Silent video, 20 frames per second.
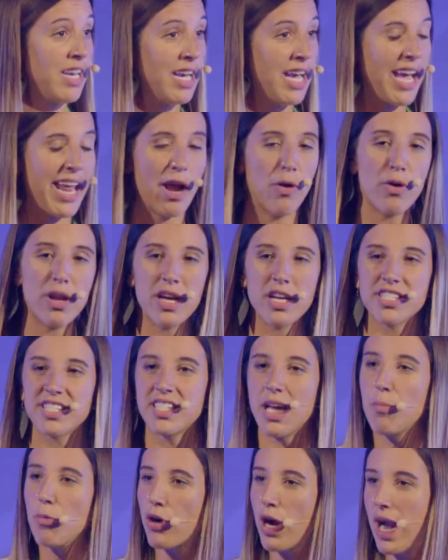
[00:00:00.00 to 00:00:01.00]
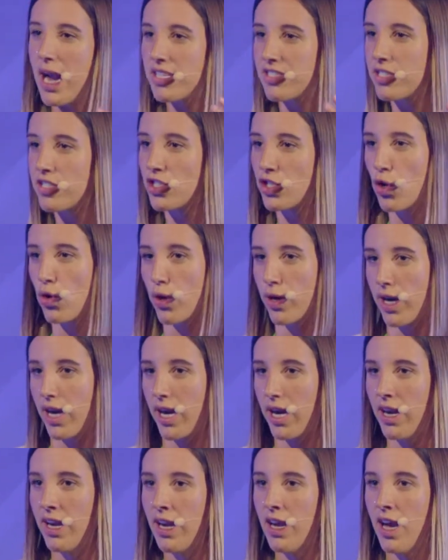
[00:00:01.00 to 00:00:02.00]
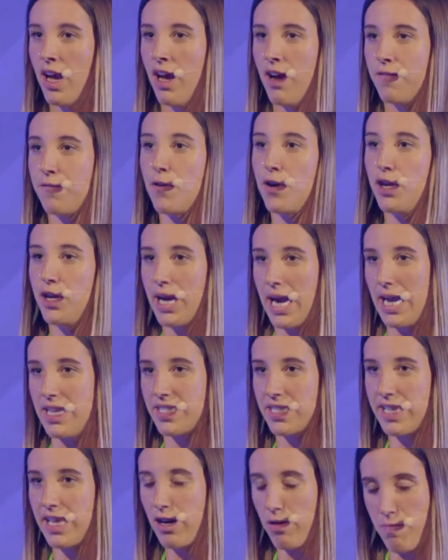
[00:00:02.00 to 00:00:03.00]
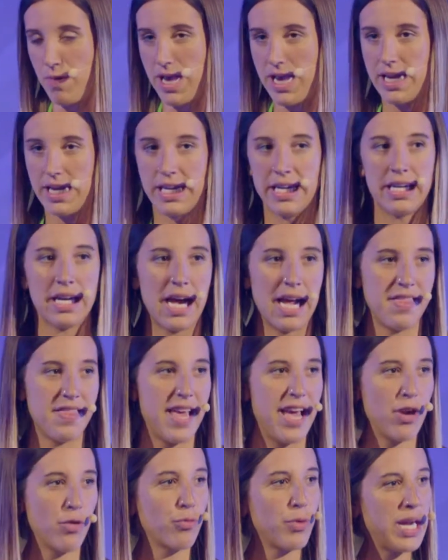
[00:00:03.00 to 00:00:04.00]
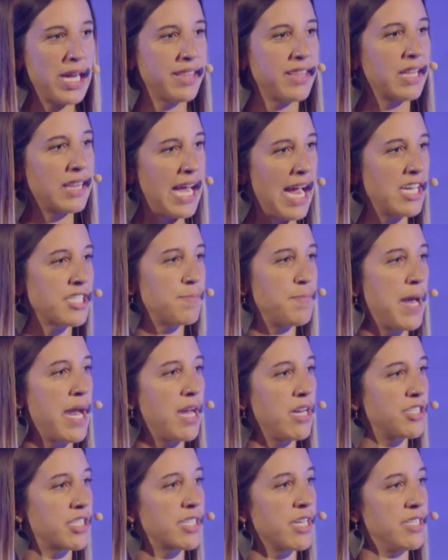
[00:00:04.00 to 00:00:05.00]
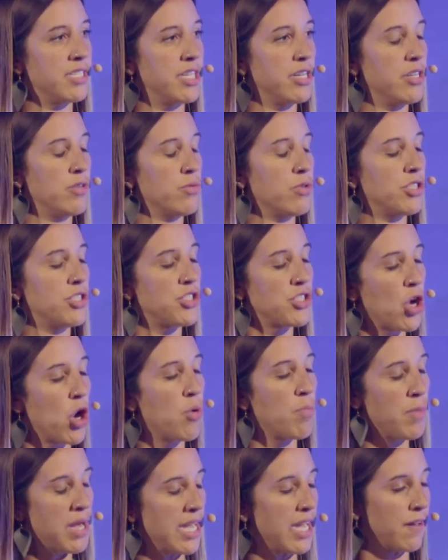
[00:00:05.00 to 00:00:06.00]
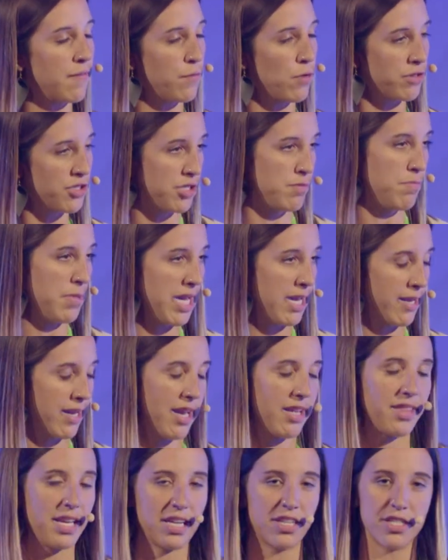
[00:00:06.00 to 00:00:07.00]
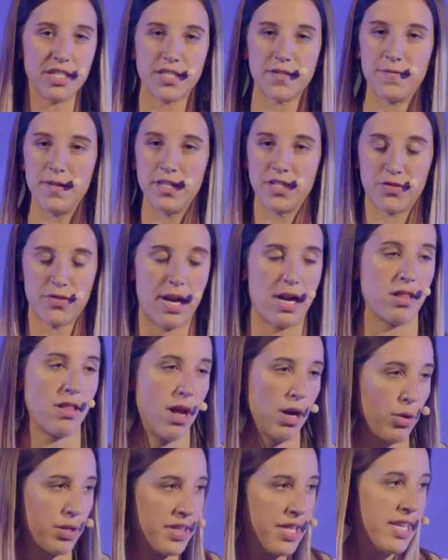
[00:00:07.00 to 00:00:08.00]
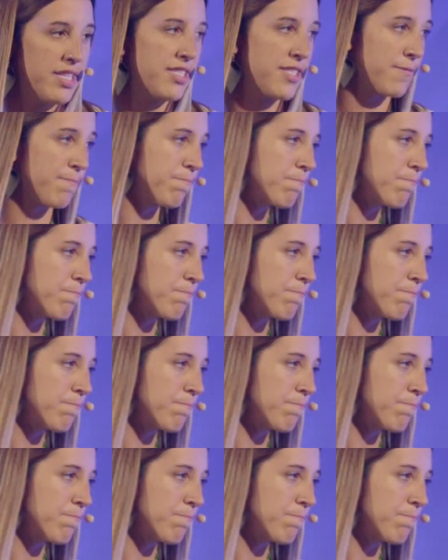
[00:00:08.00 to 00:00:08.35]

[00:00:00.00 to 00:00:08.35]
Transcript: And I want to summarize the story for you guys a little bit and then read the last page because it was so meaningful to me and I think just fits right along with this.